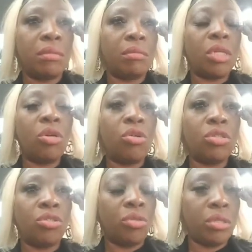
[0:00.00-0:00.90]
I go
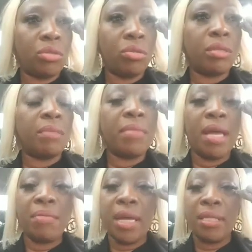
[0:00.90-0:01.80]
through it too. It
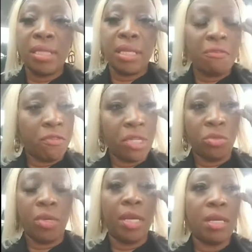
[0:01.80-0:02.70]
might be a
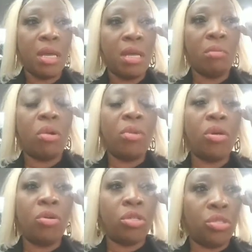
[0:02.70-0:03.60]
different way, but I
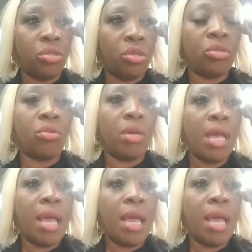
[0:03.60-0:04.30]
go through it too.